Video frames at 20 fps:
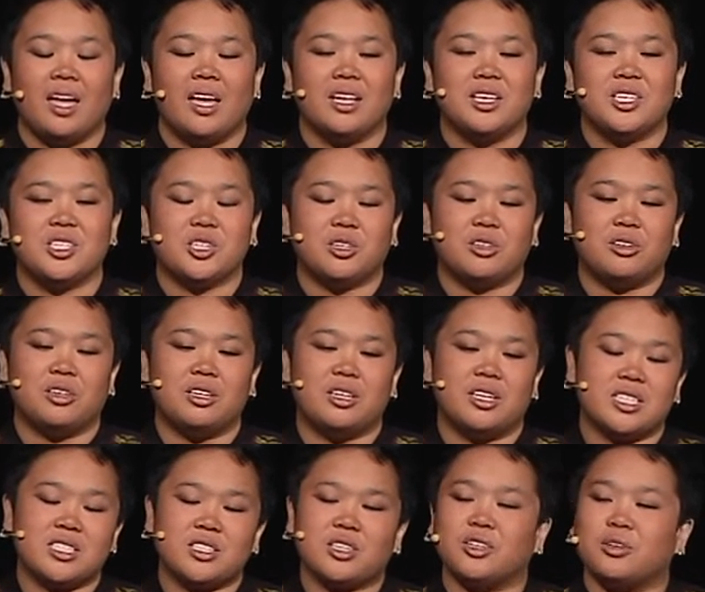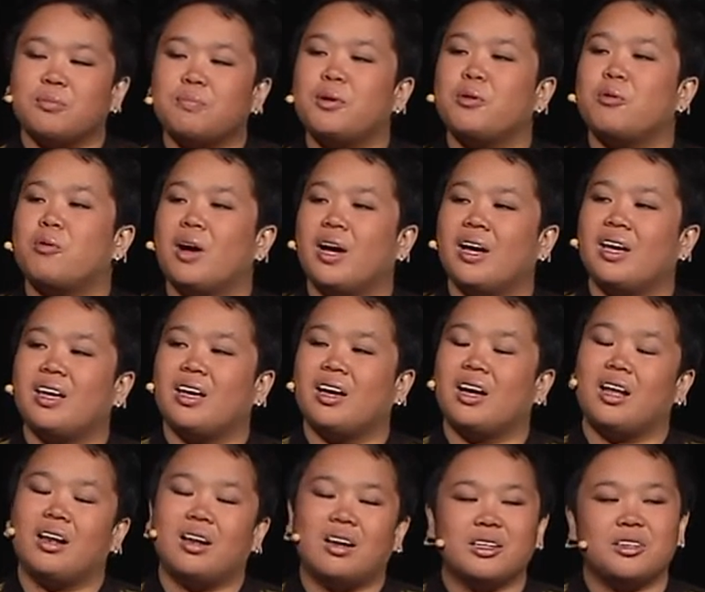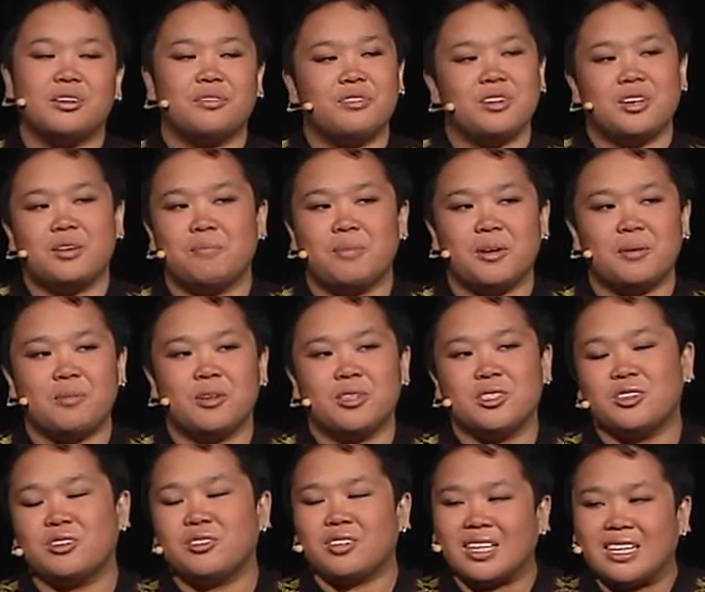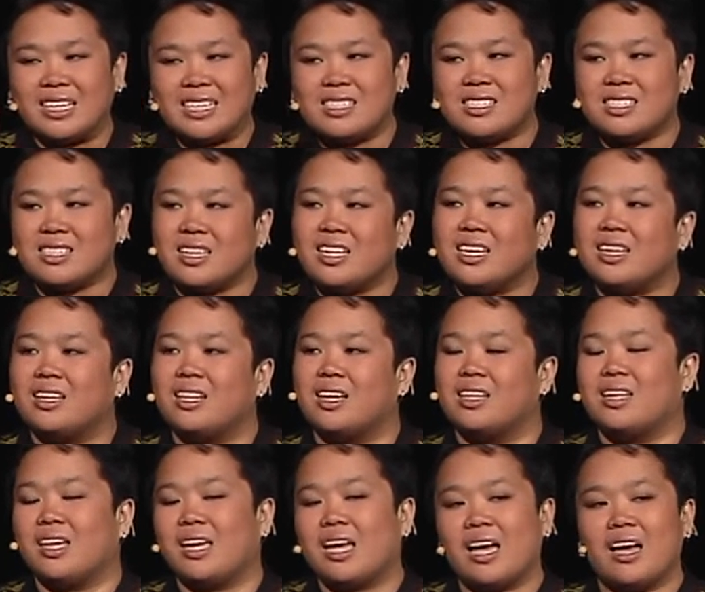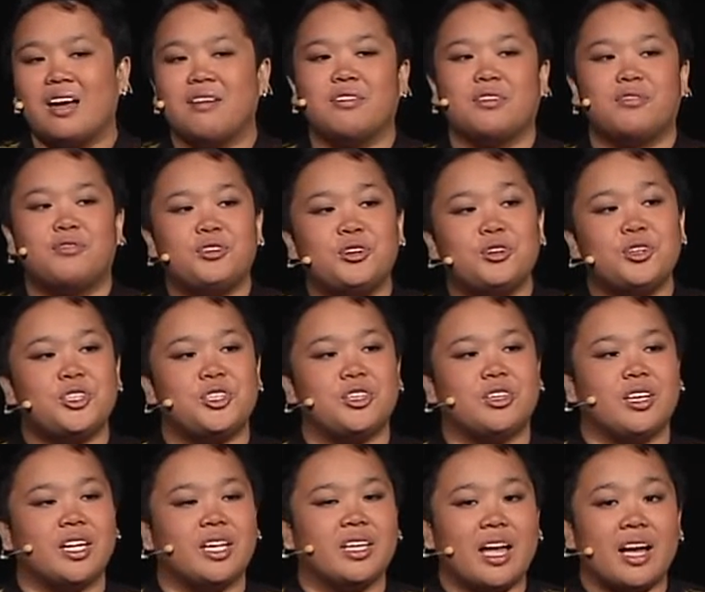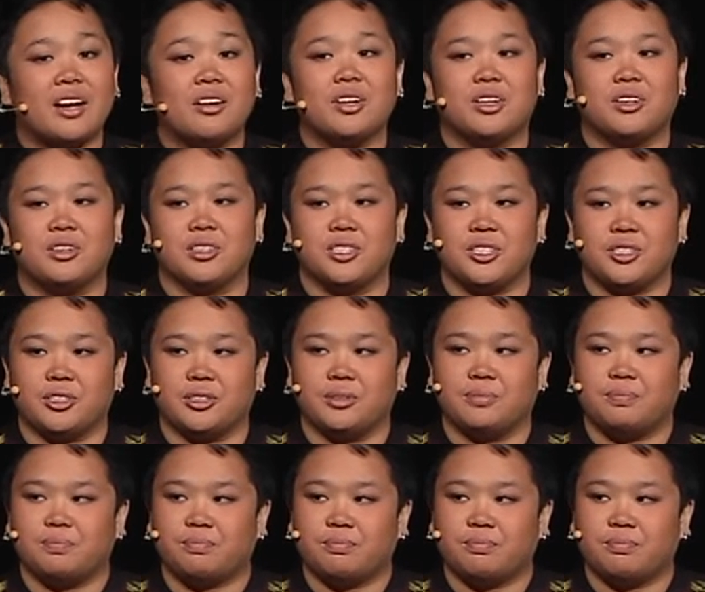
So this could be why a lot of young people don't really see that they have a future in agriculture.